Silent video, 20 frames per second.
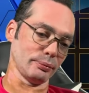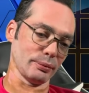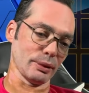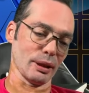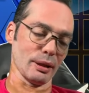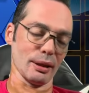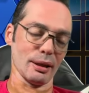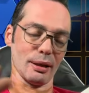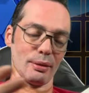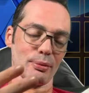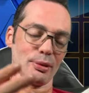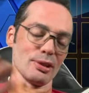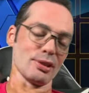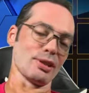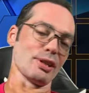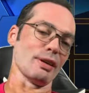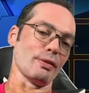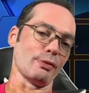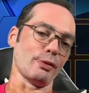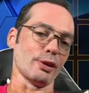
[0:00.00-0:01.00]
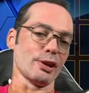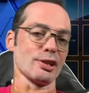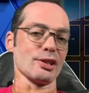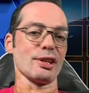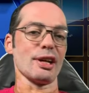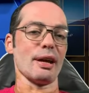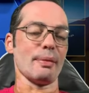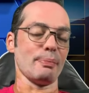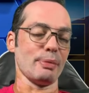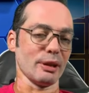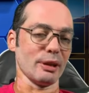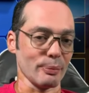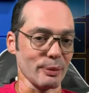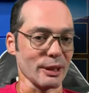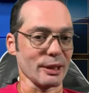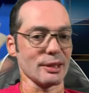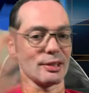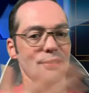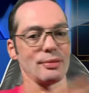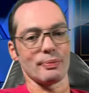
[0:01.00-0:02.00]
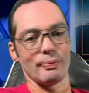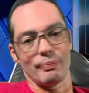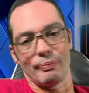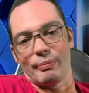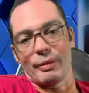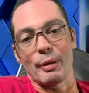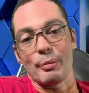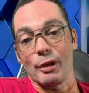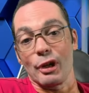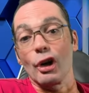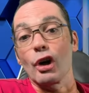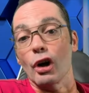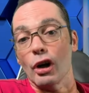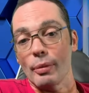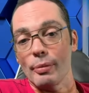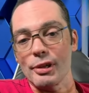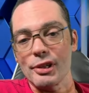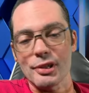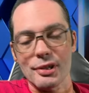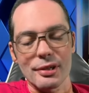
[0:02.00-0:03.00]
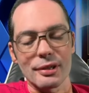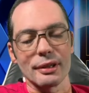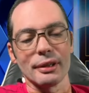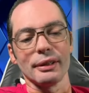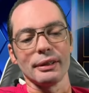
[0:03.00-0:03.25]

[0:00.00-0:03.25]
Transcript: I won't say a first epic because maybe garbage,